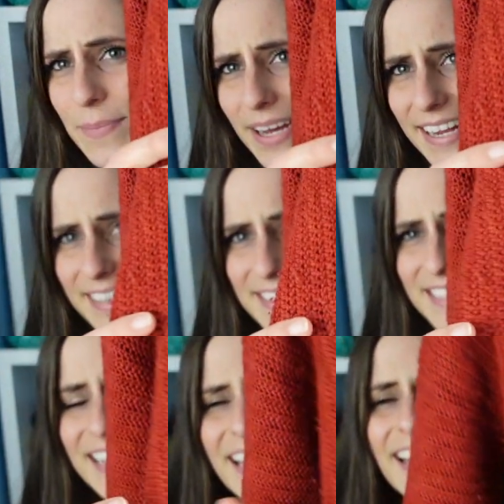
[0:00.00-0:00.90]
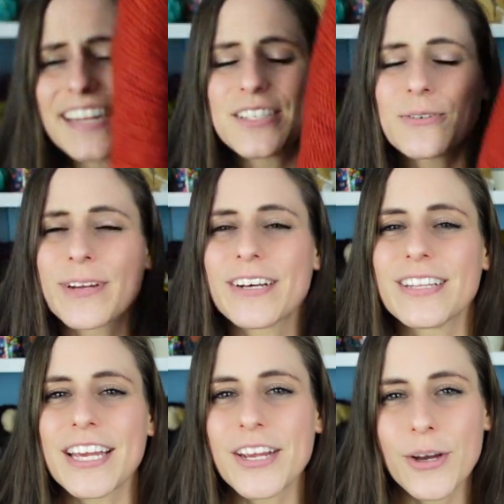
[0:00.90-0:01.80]
buttons, it's a real
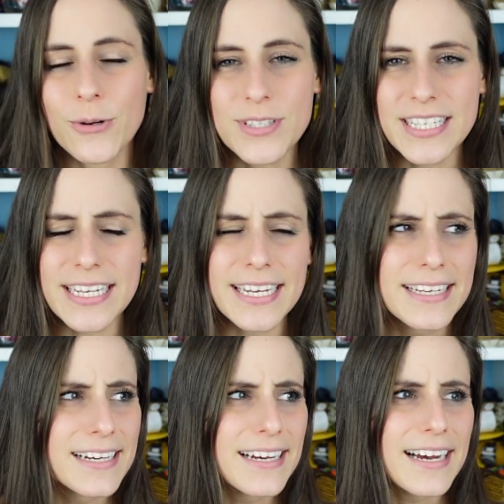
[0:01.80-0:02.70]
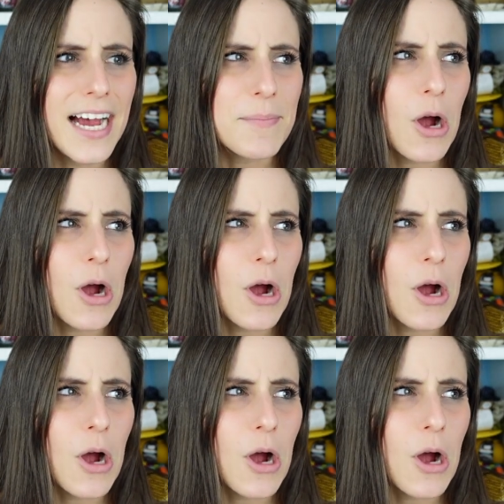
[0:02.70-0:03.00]
like cozy, I'm